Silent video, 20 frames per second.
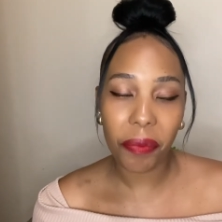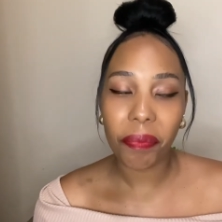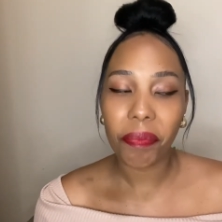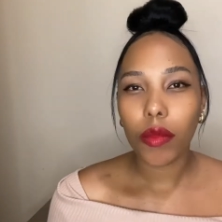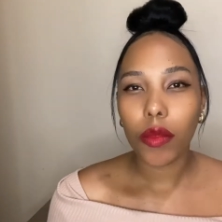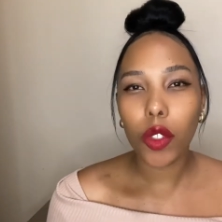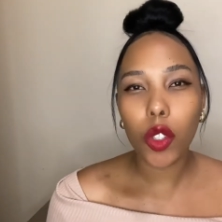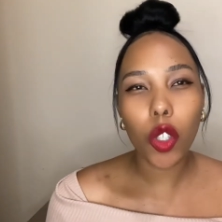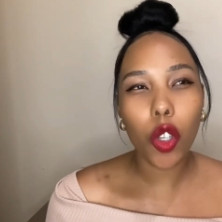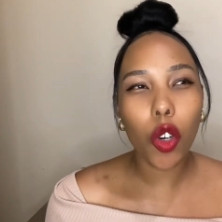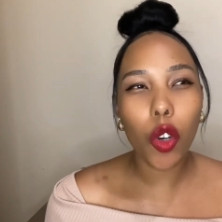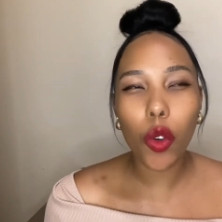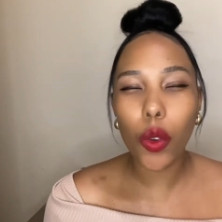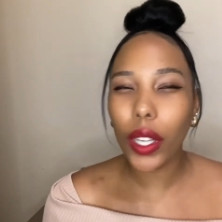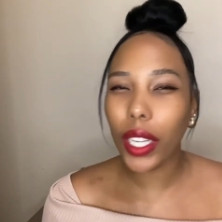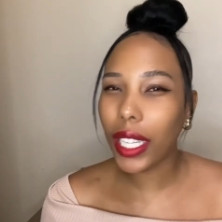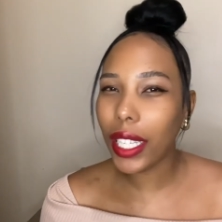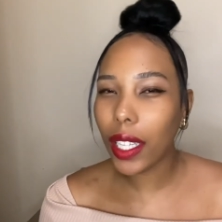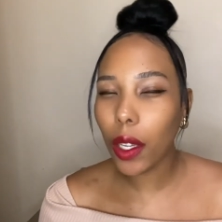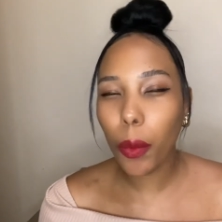So
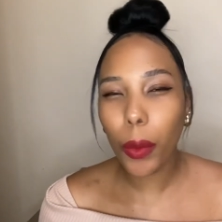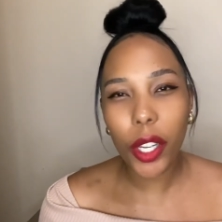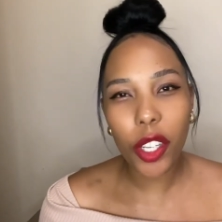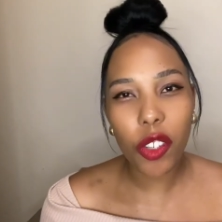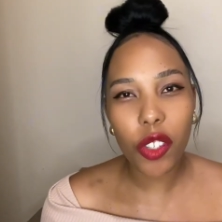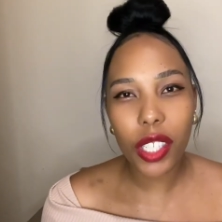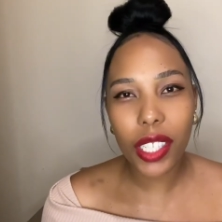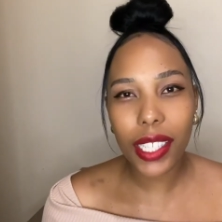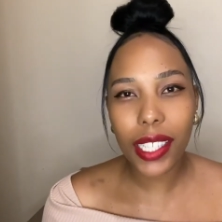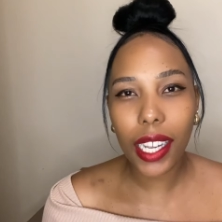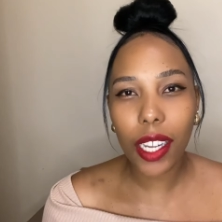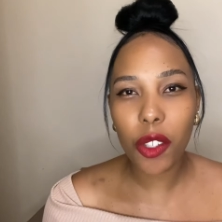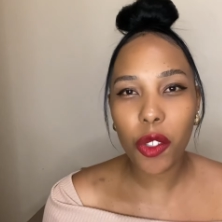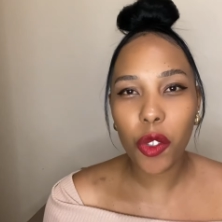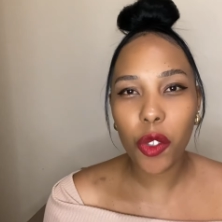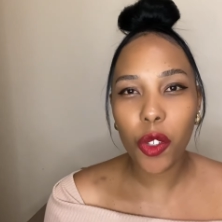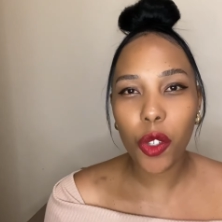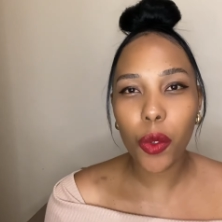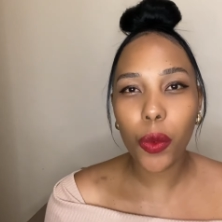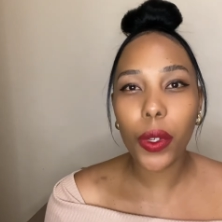either way you decide to
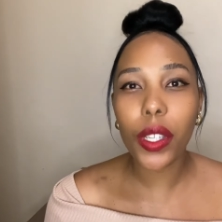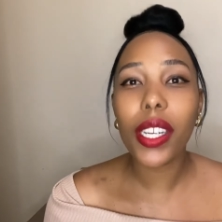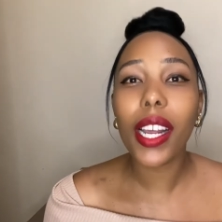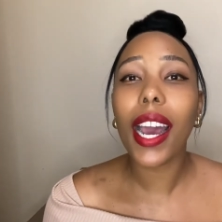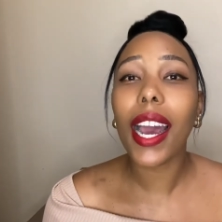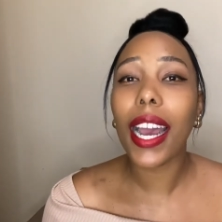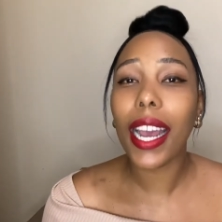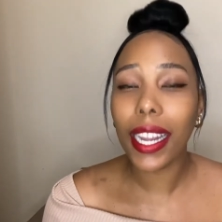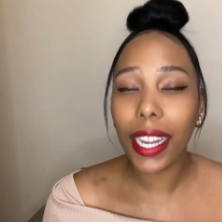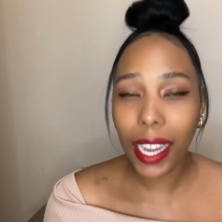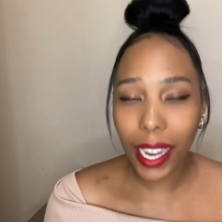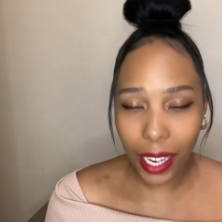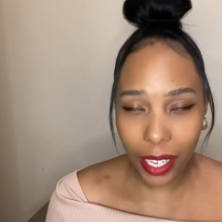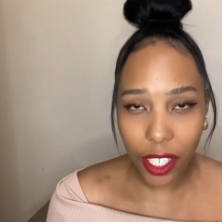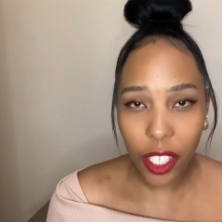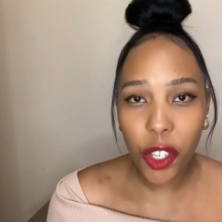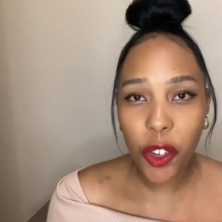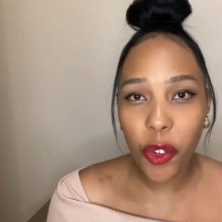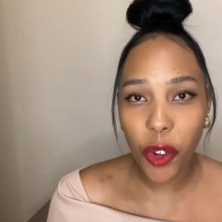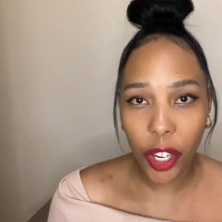do it, I
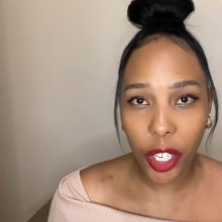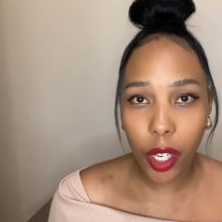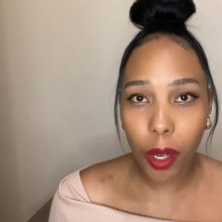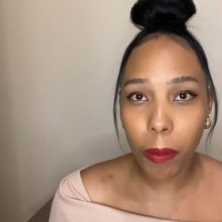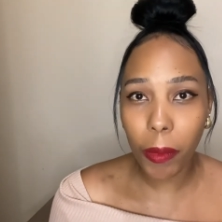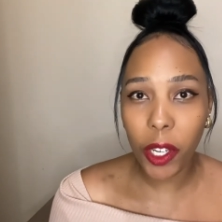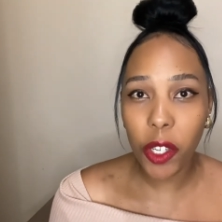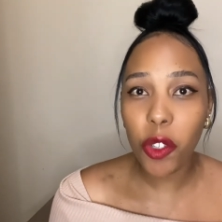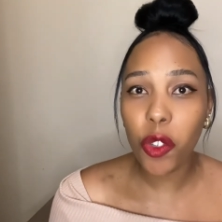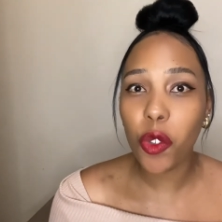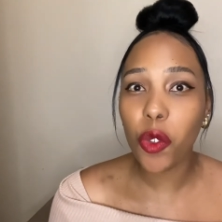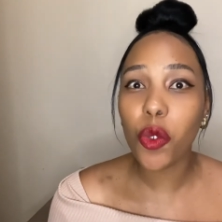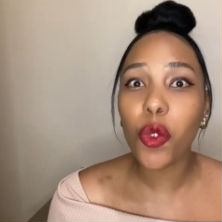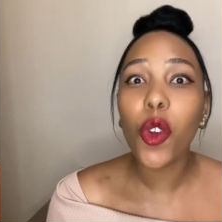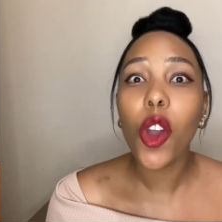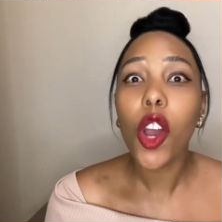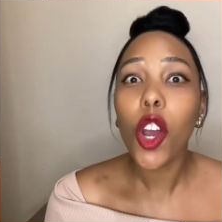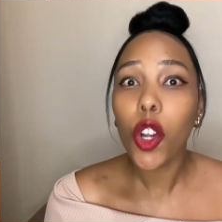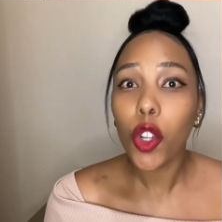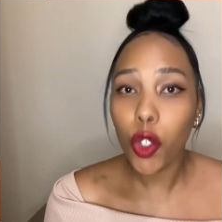highly recommend you
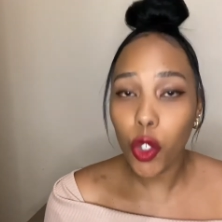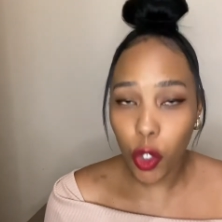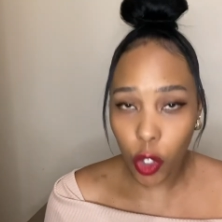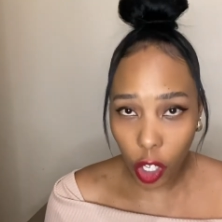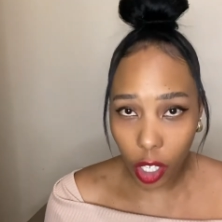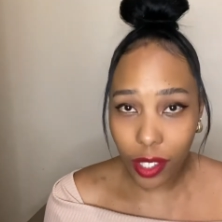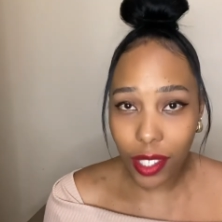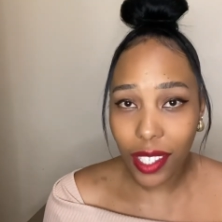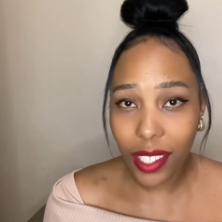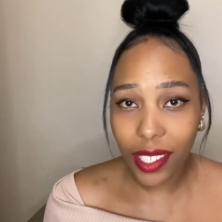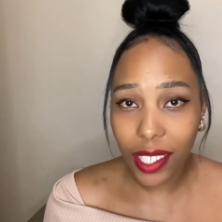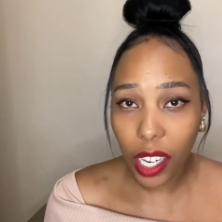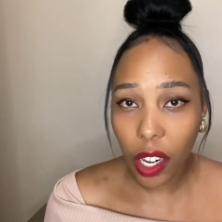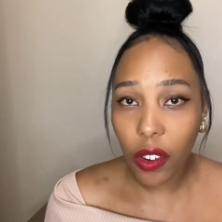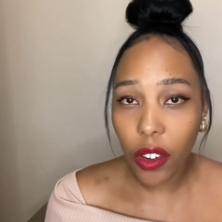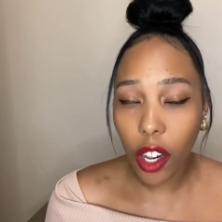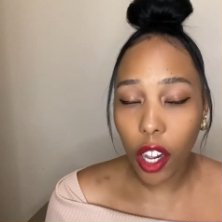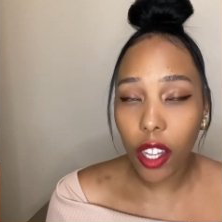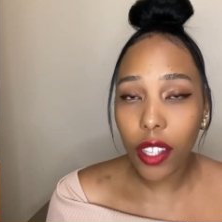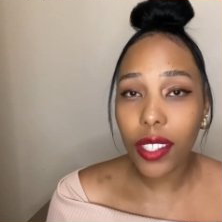jotting down
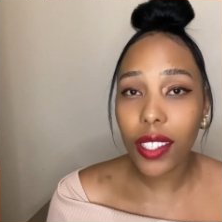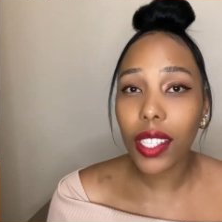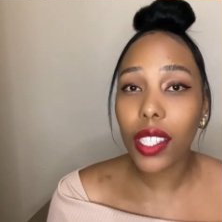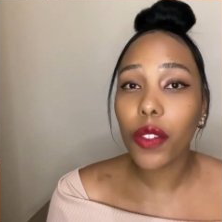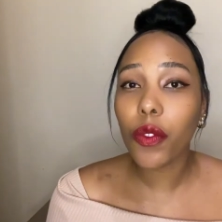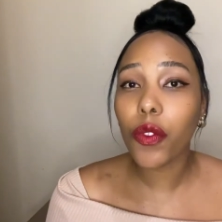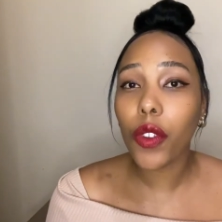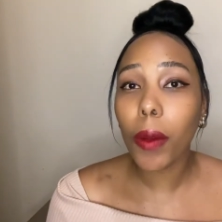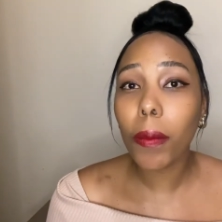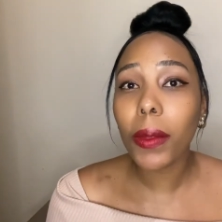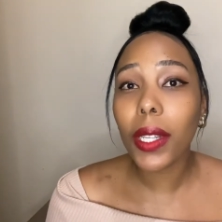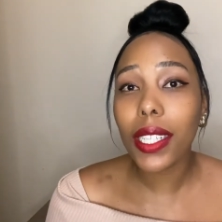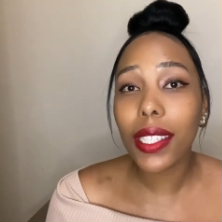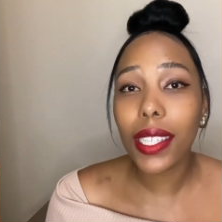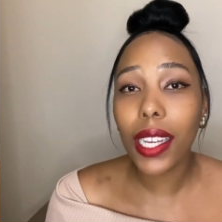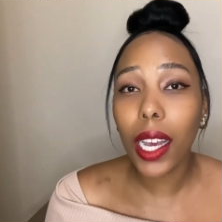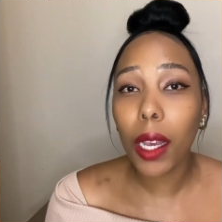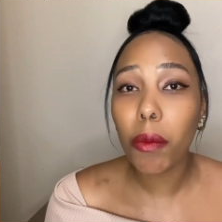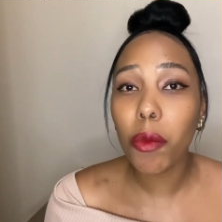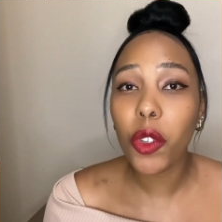answers from the
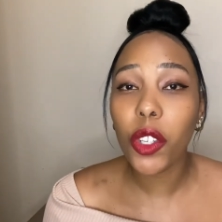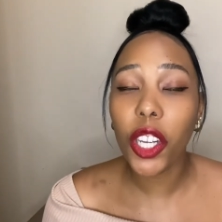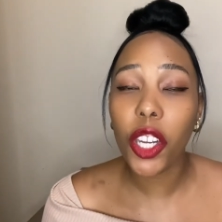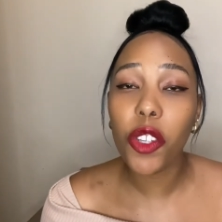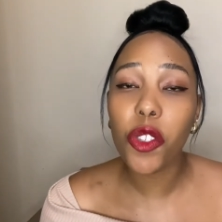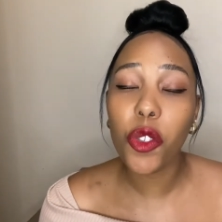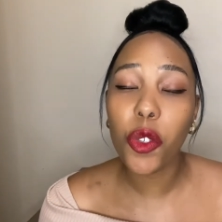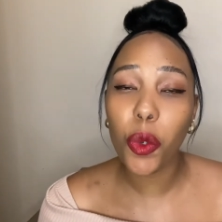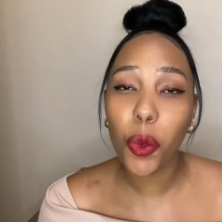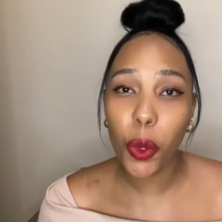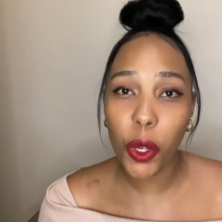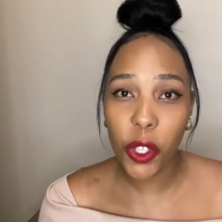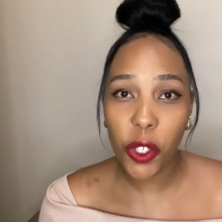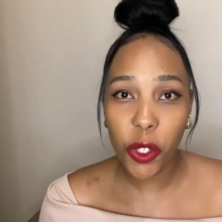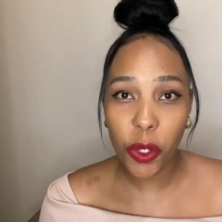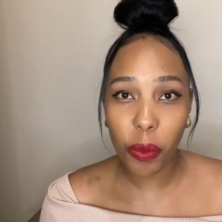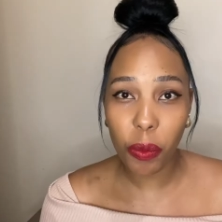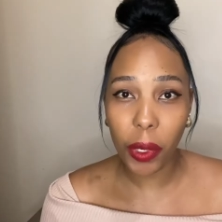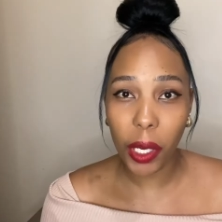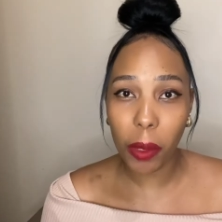time you get your
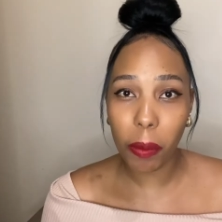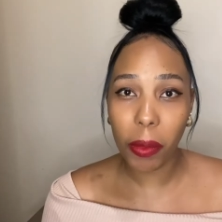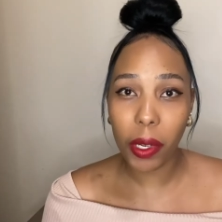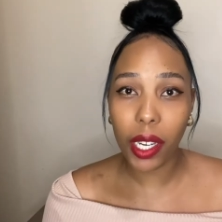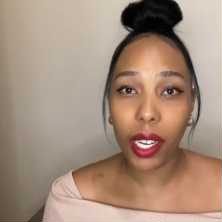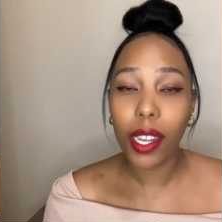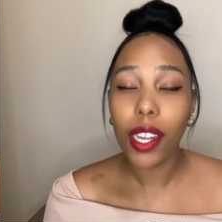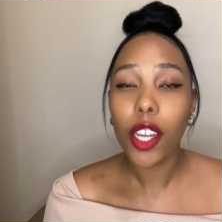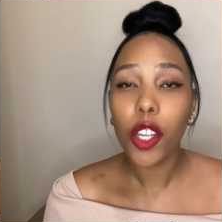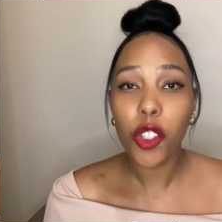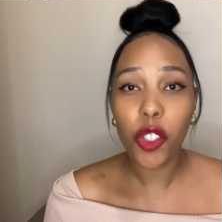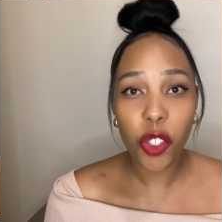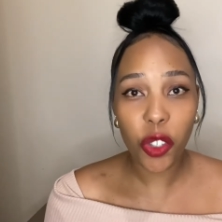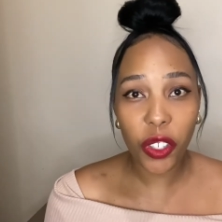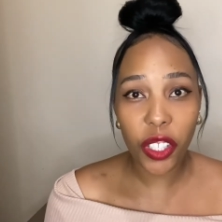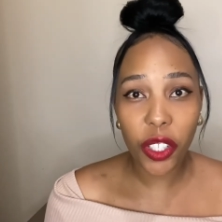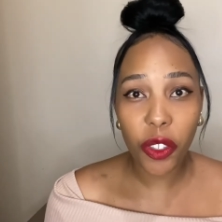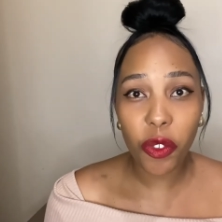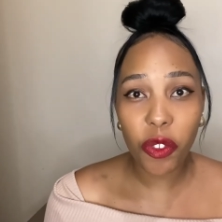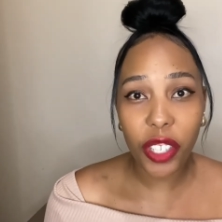question paper during
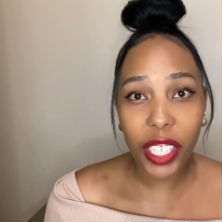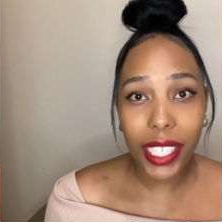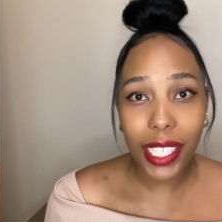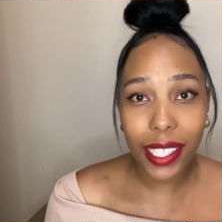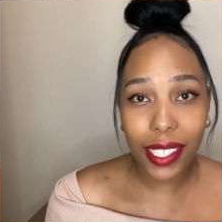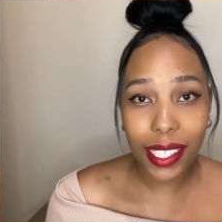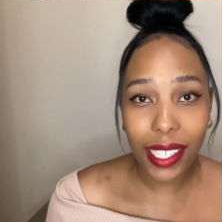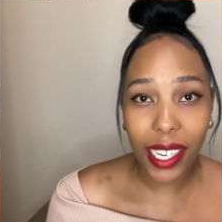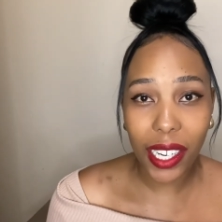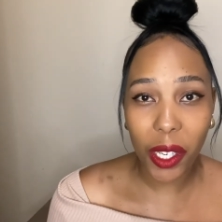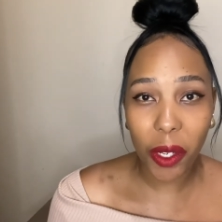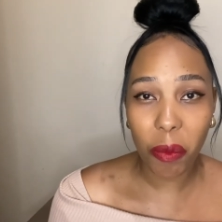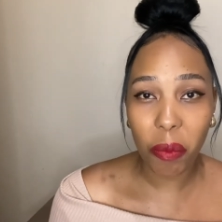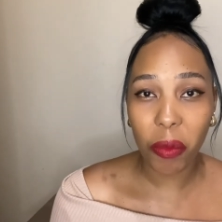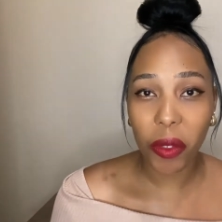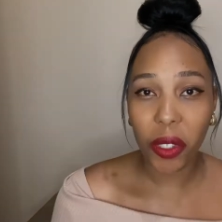the reading time.